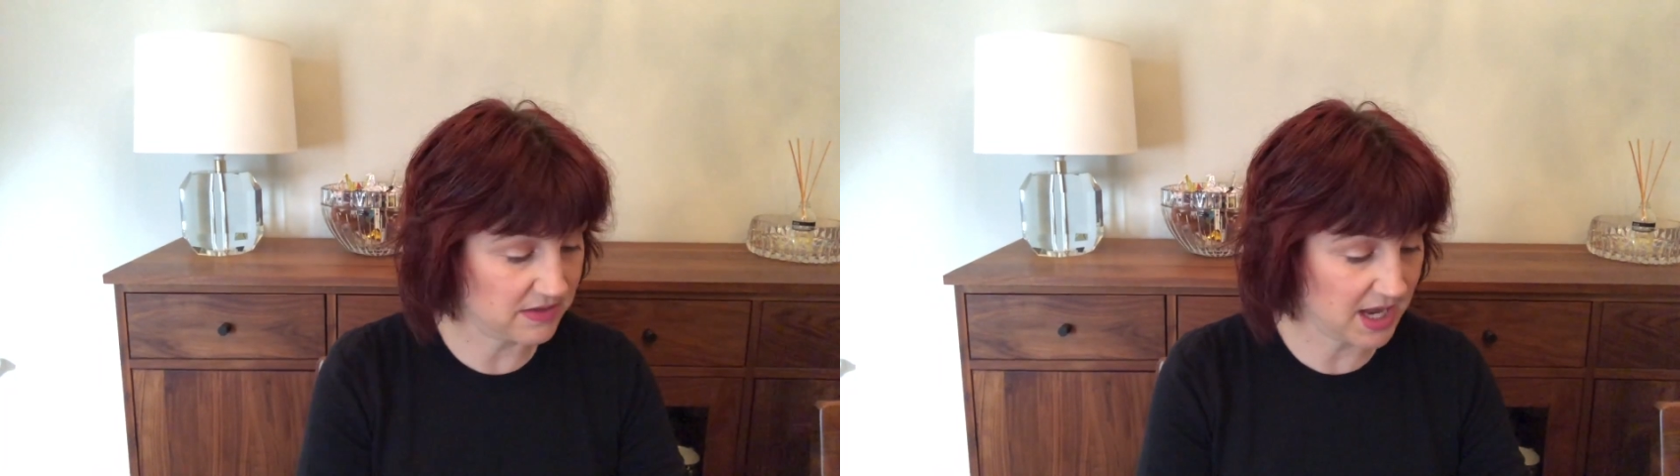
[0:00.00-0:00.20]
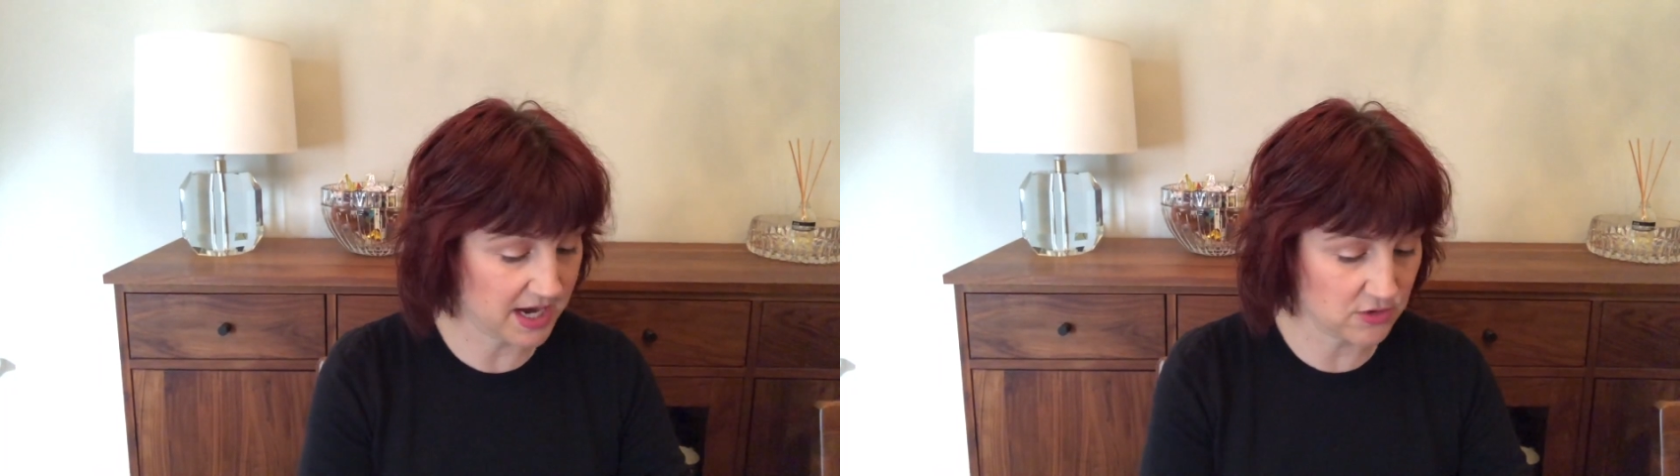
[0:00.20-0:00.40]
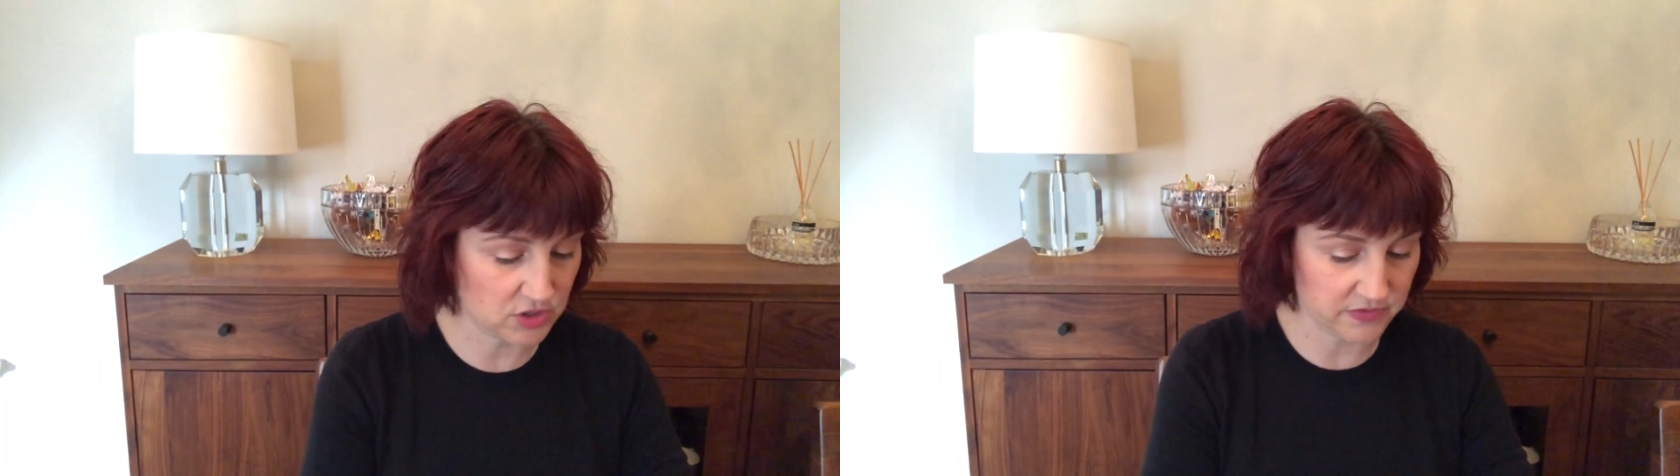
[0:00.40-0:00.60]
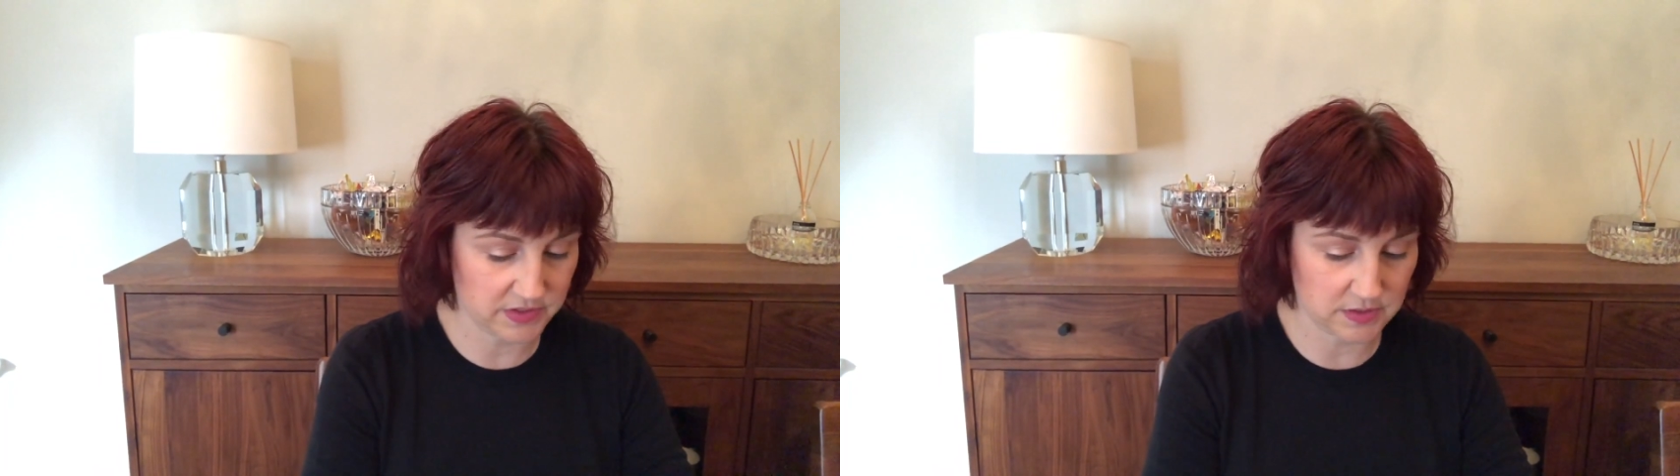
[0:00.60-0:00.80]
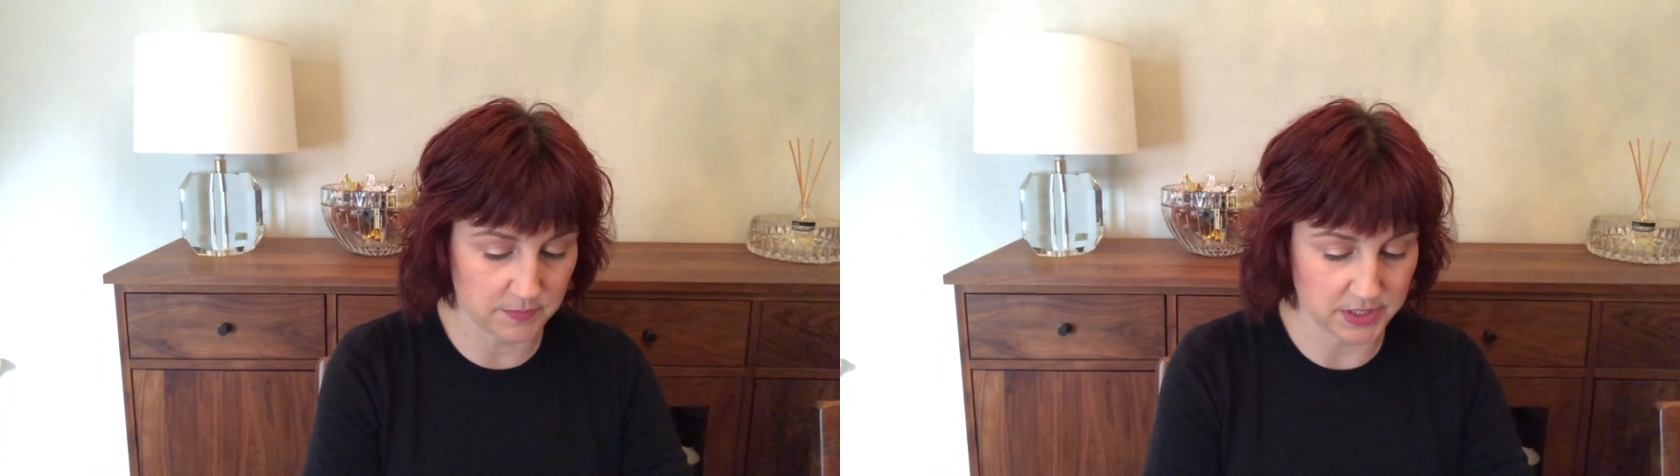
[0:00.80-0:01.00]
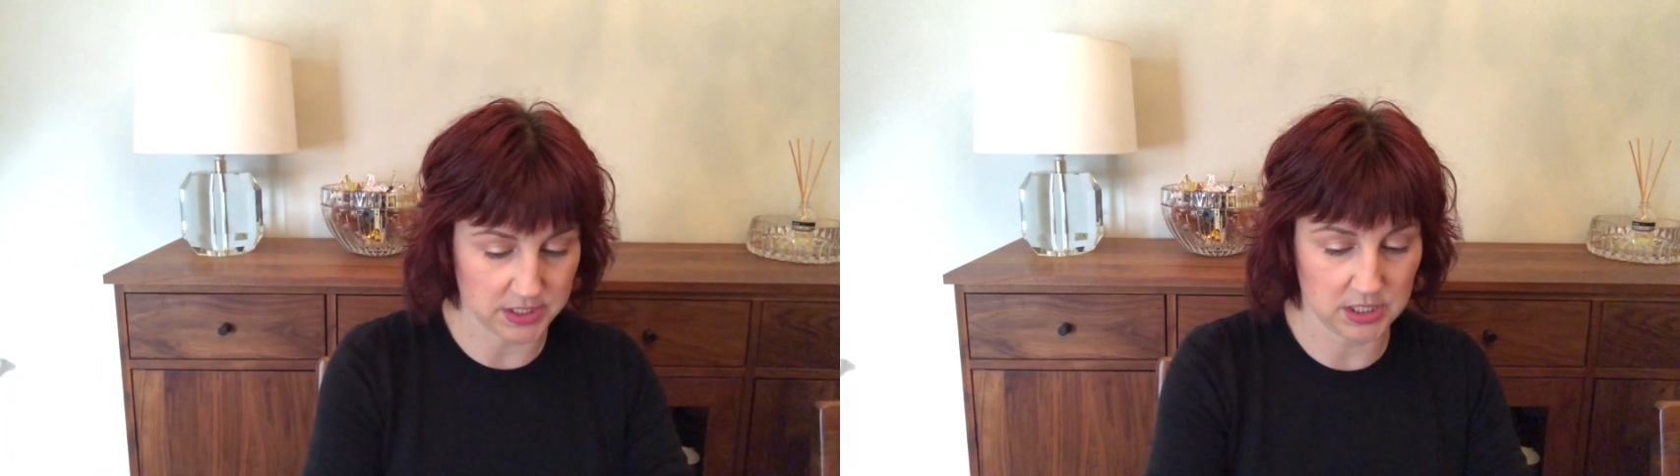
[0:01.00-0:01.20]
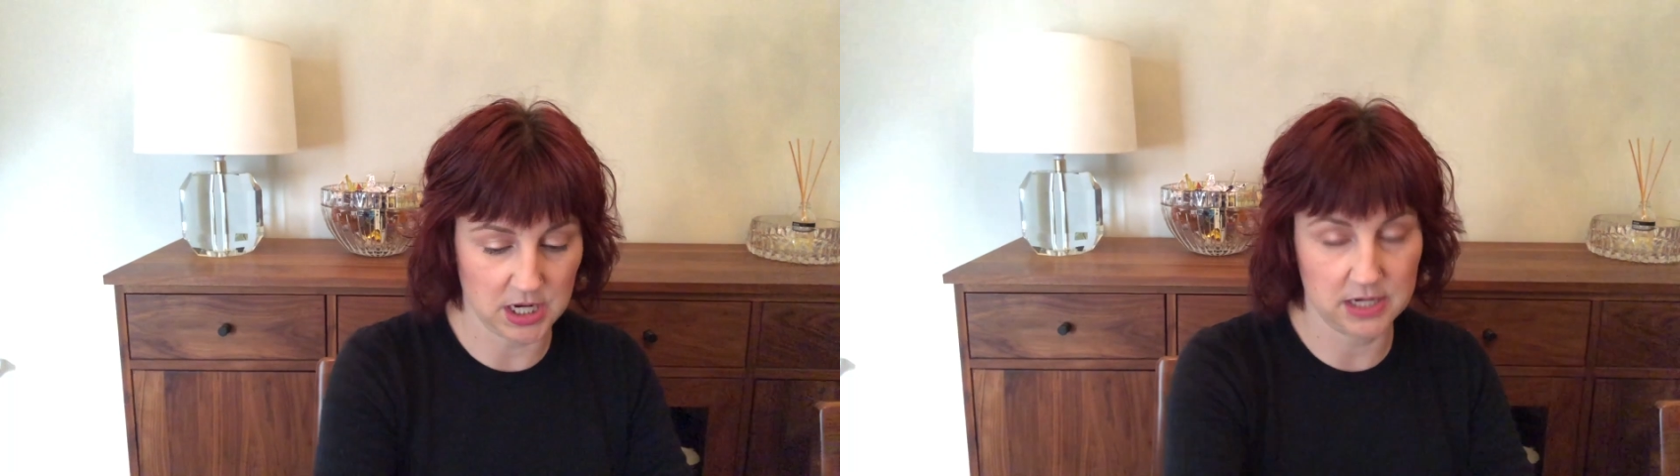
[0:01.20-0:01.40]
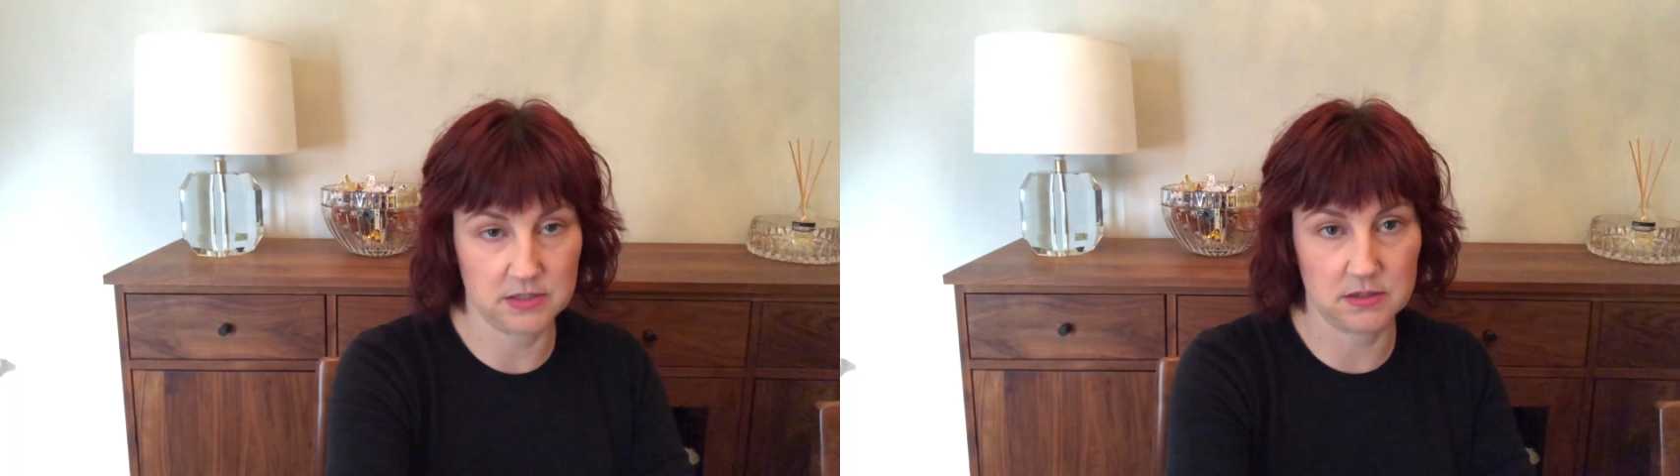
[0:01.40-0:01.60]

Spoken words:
the handkerchiefs, but I